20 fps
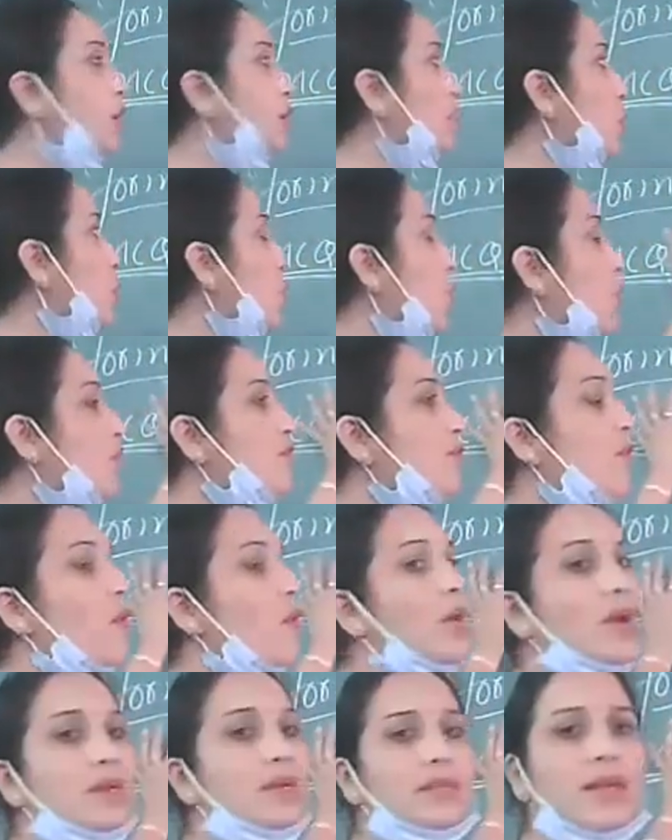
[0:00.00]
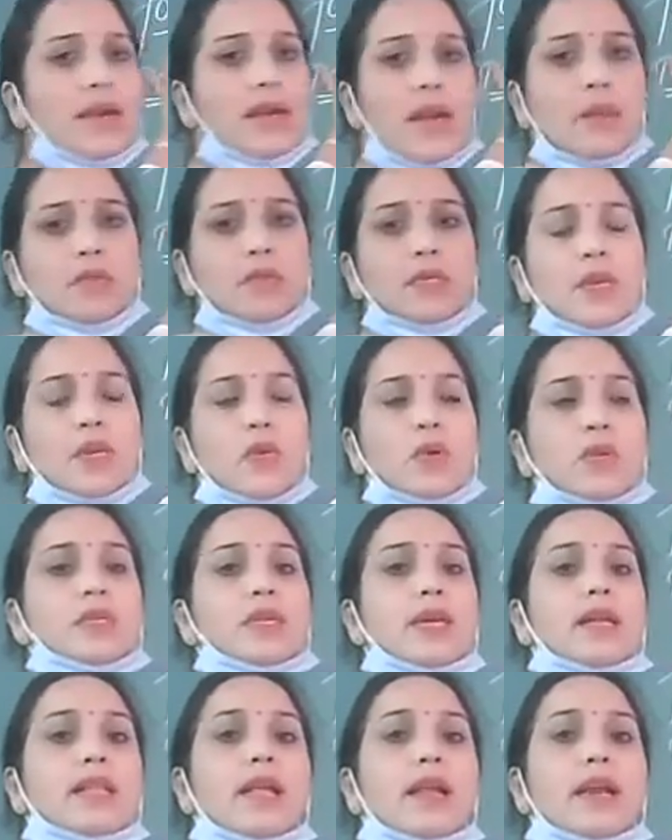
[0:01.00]
Don't focus that MCQ is
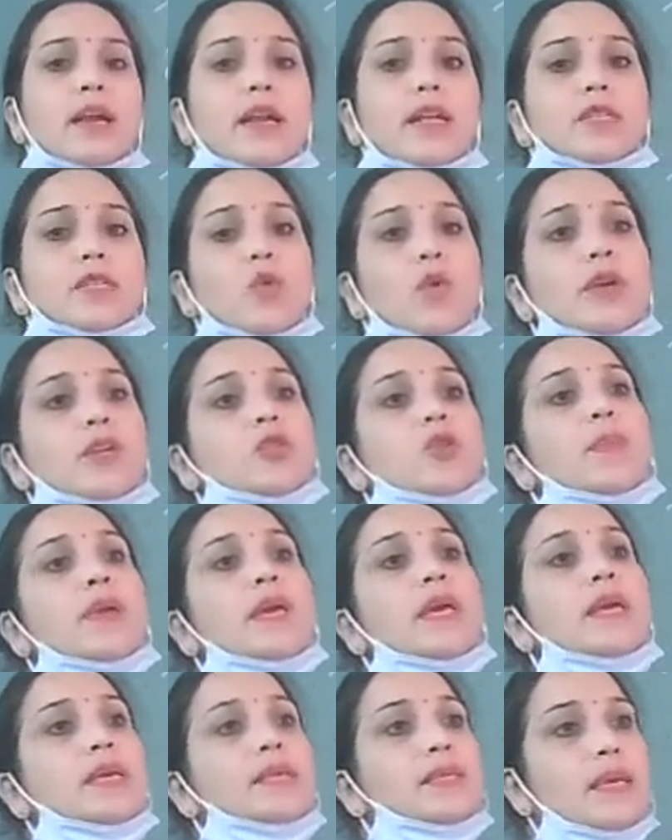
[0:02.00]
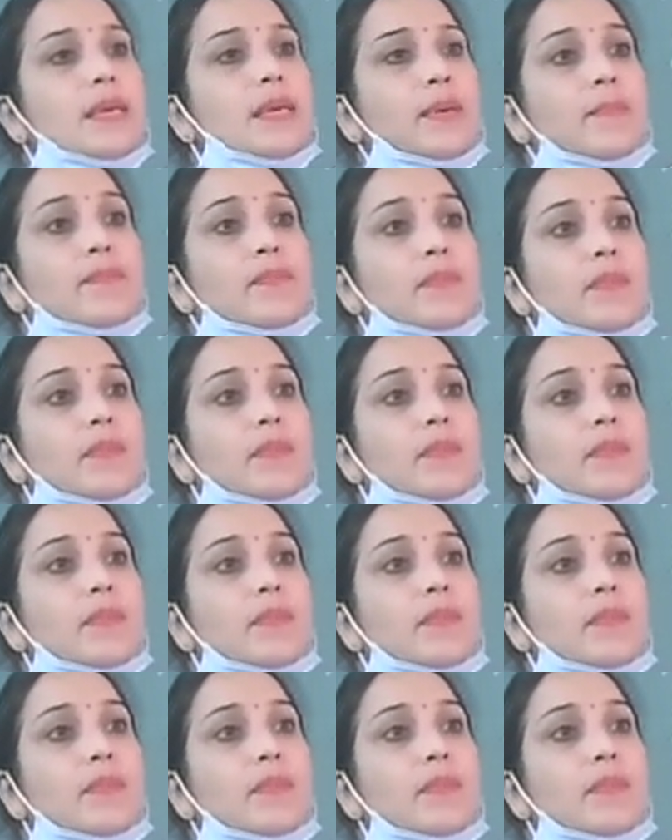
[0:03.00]
there, that it is going to be easy.